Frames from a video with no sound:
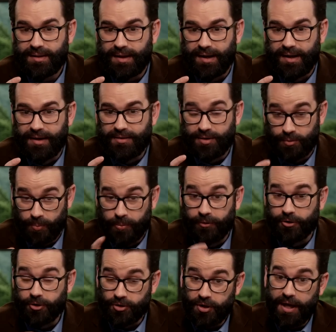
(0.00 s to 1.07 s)
the
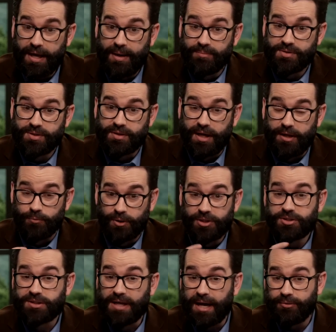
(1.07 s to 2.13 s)
reporter claims that he
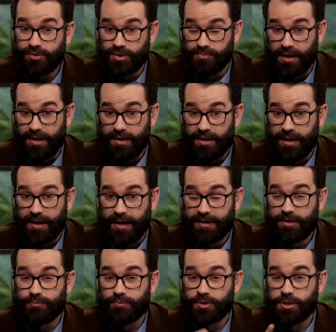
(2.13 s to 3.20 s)
reached out to me and I
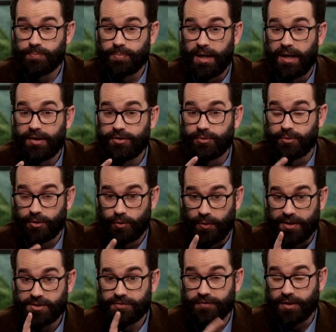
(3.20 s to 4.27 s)
didn't respond to a
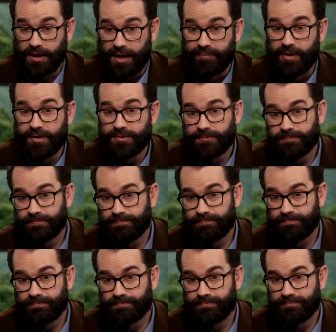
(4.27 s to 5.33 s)
request for comment.
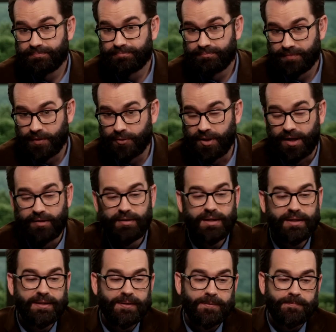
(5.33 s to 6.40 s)
Okay?
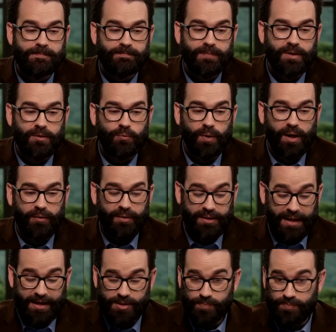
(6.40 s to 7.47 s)
Well,
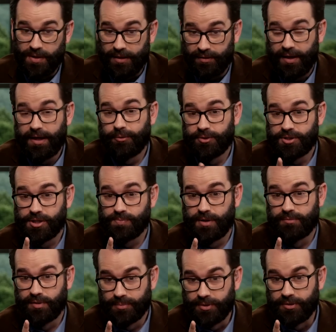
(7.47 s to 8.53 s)
and that language has
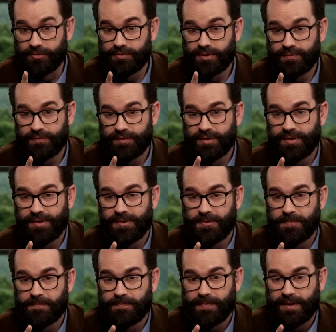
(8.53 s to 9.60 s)
been removed.
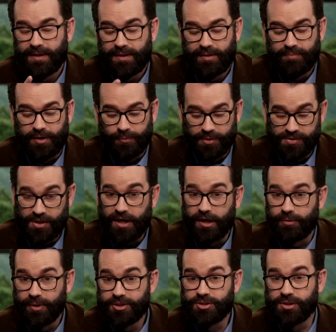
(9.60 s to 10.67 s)
But it was there
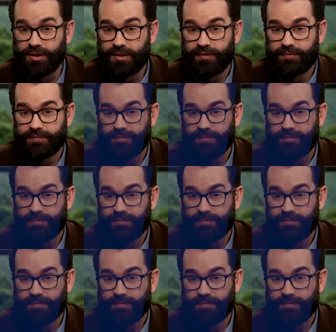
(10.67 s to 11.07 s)
originally.